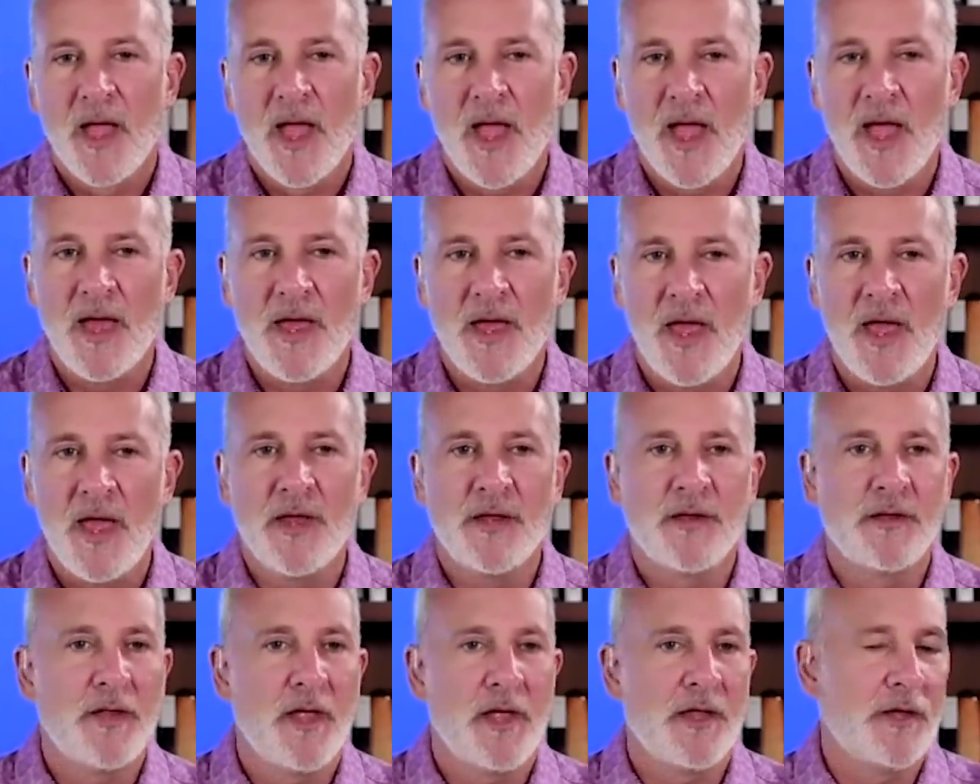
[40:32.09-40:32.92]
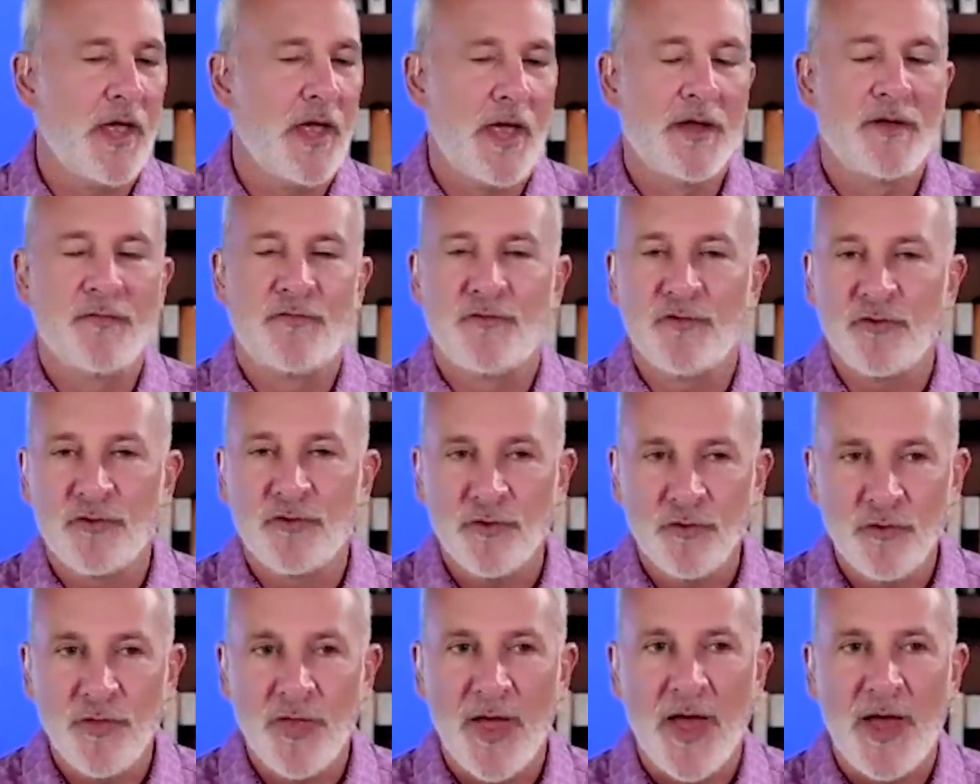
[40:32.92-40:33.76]
And if you
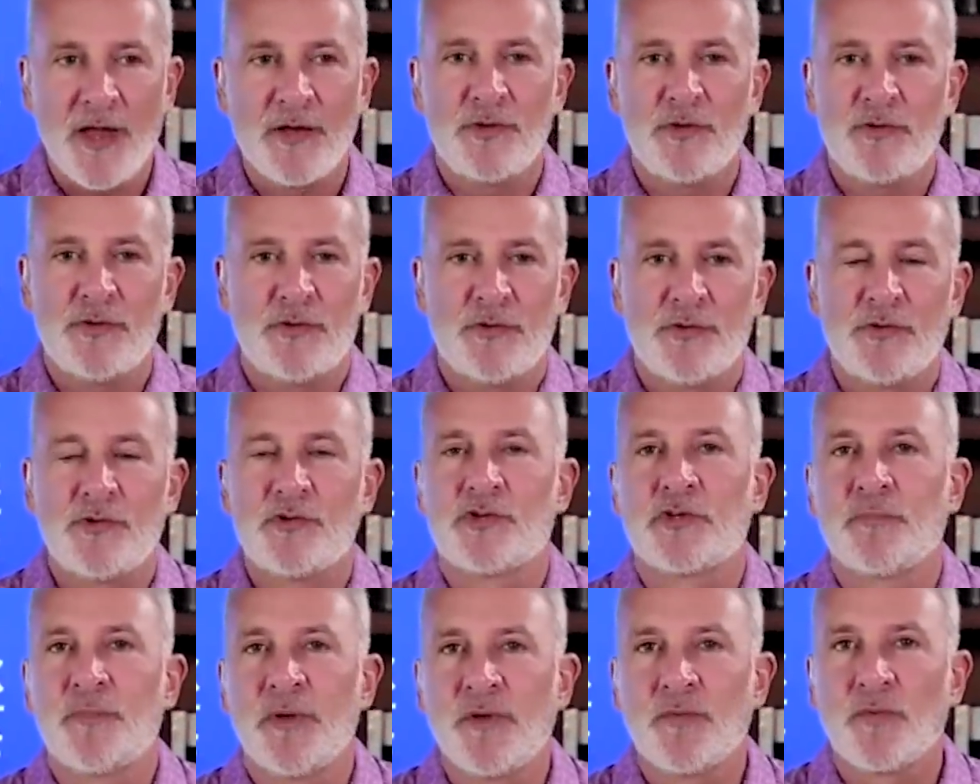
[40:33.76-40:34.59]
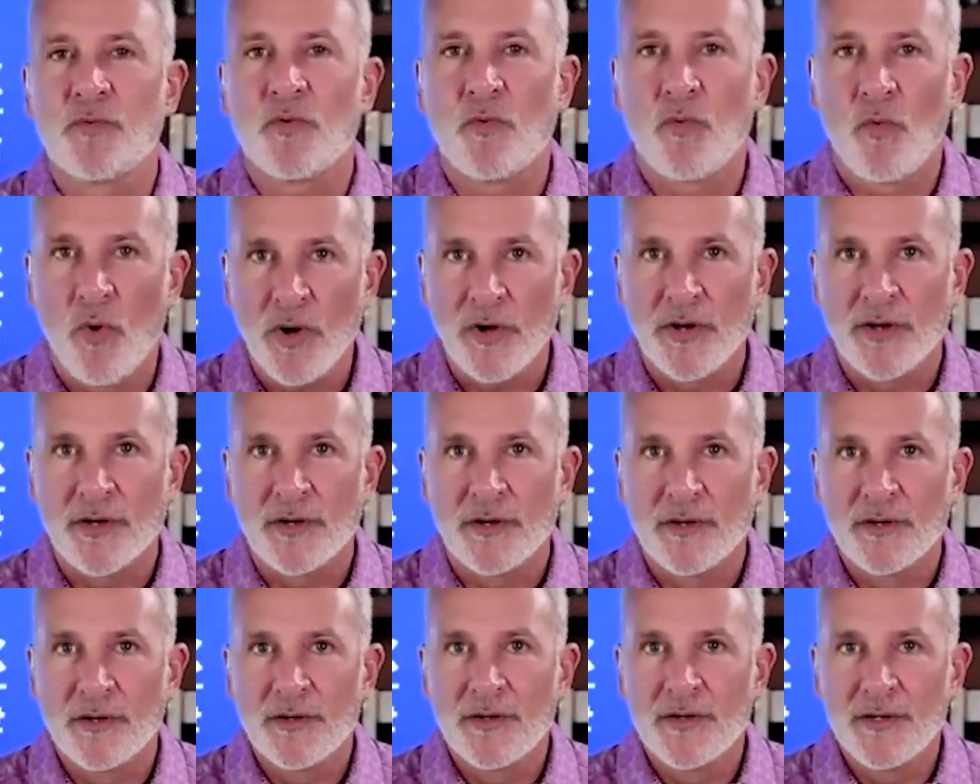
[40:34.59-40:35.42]
do that, you should be rewarded.